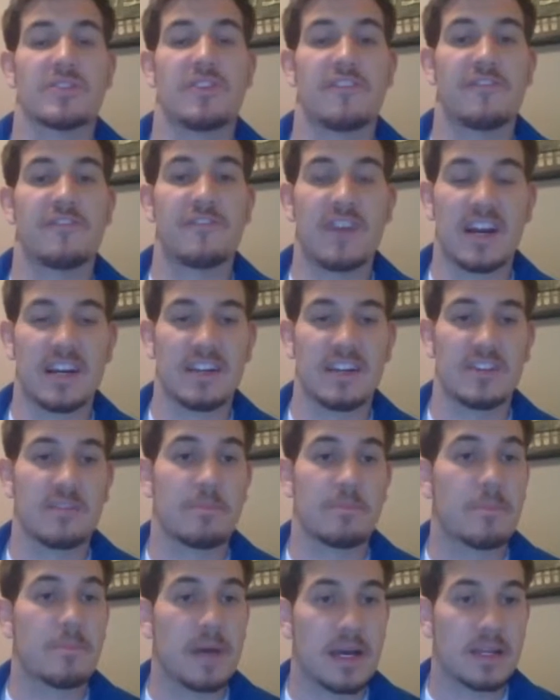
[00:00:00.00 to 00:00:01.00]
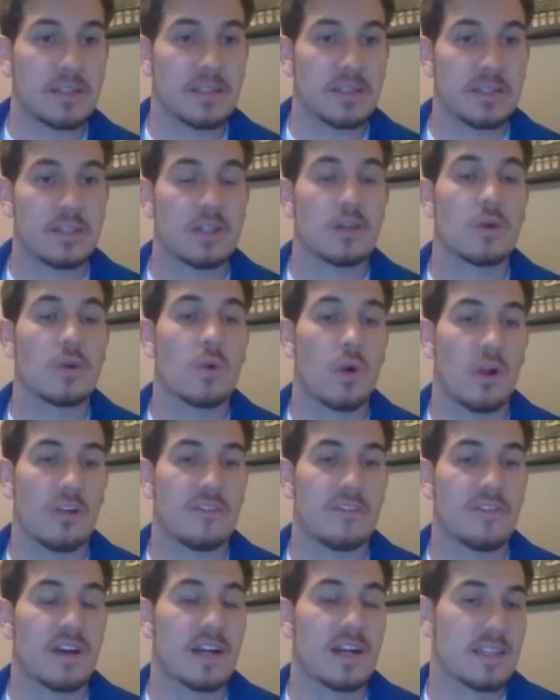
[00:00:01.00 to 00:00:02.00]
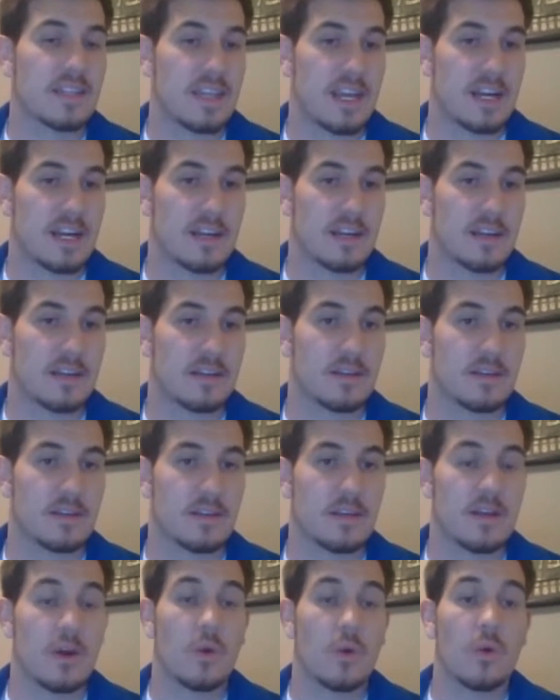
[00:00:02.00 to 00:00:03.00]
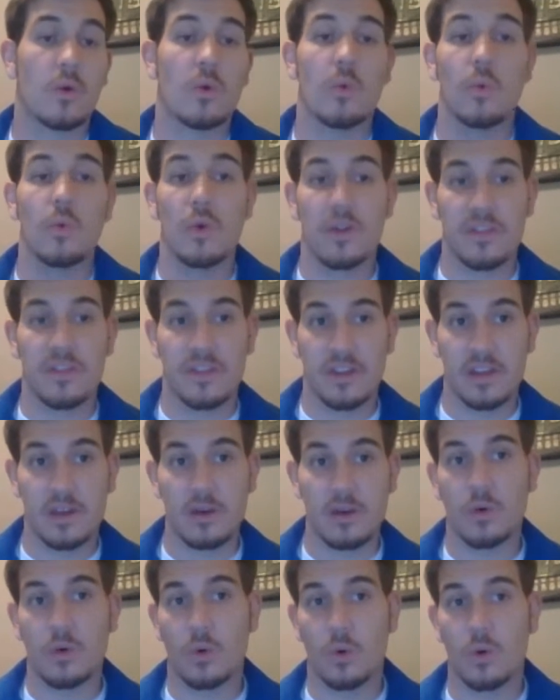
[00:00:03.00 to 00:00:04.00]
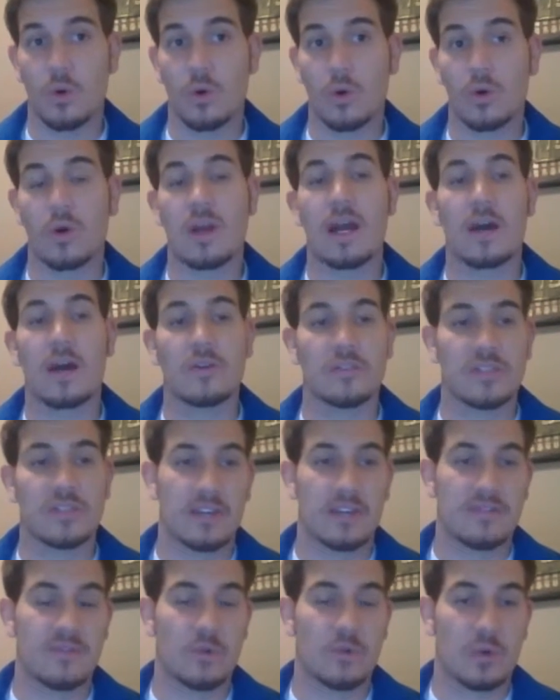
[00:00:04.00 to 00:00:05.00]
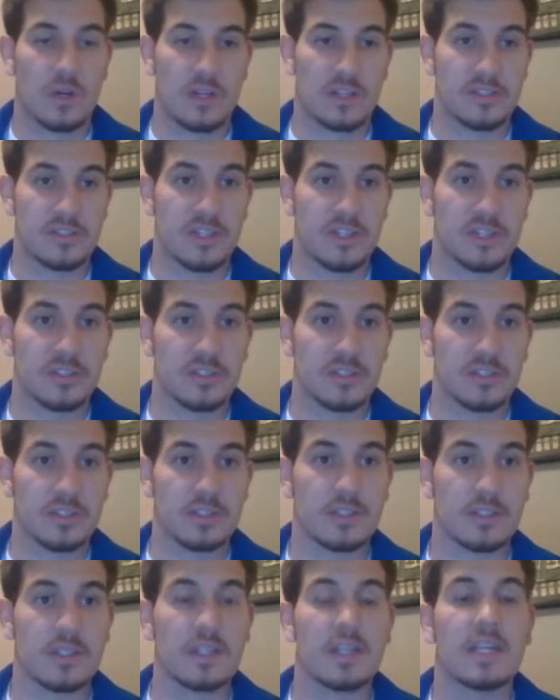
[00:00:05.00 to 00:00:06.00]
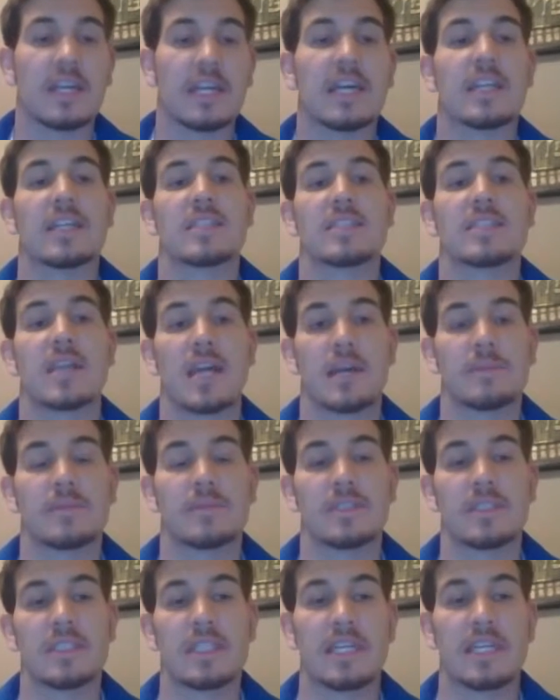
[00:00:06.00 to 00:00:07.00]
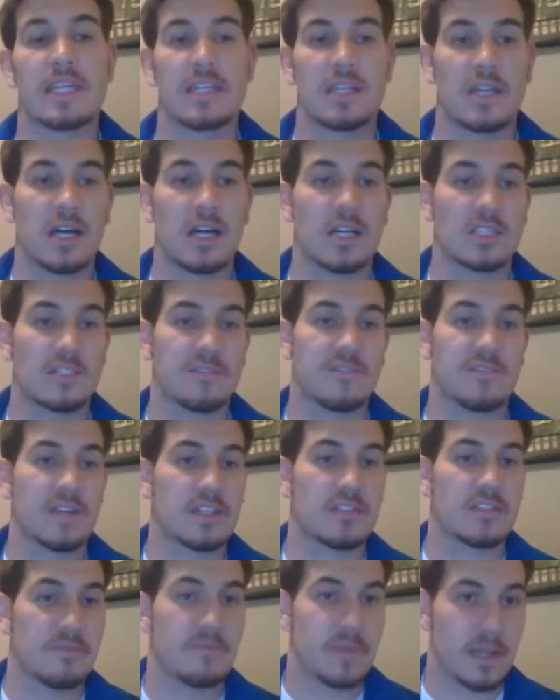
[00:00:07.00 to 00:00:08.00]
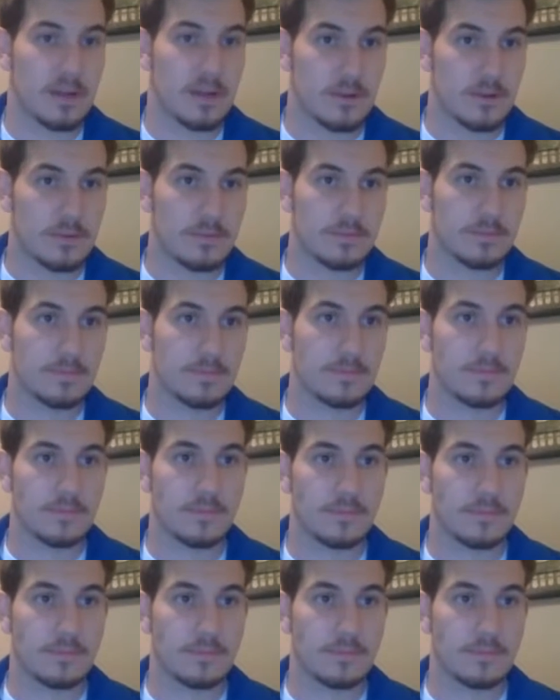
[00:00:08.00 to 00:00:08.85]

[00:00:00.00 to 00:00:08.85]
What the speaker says: of finding the best qualified candidate within or outside of an organization in a timely and cost-effective manner.